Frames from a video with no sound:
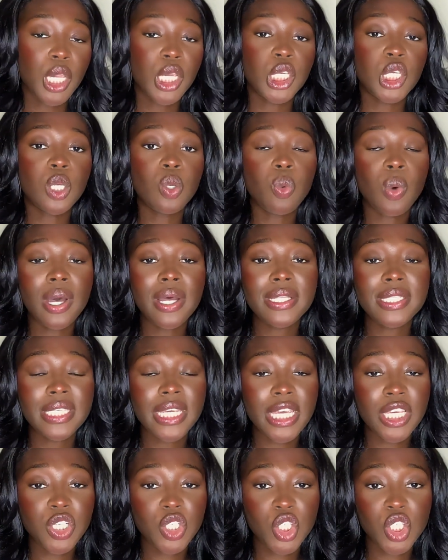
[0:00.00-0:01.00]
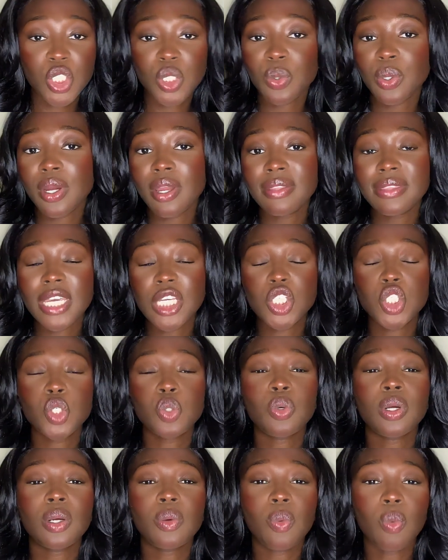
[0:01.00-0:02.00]
you want to ensure that
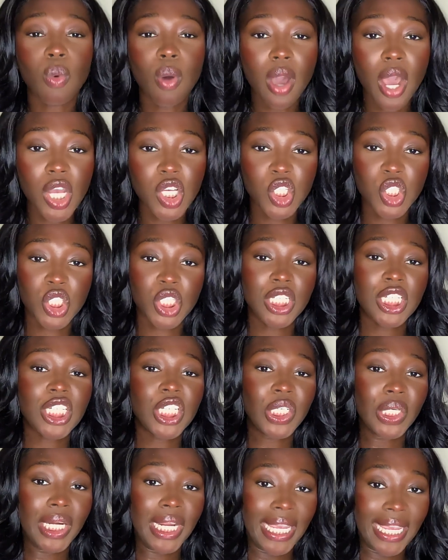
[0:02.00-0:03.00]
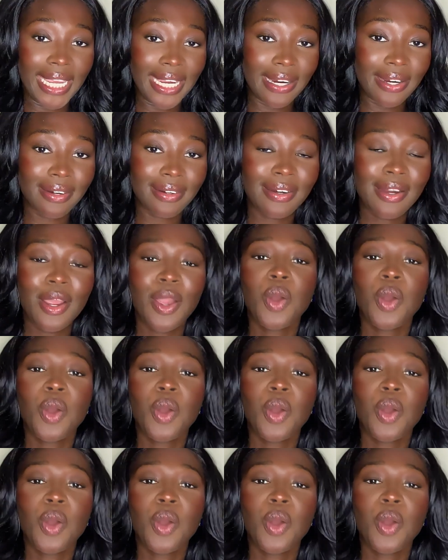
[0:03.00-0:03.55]
you are washing your hair.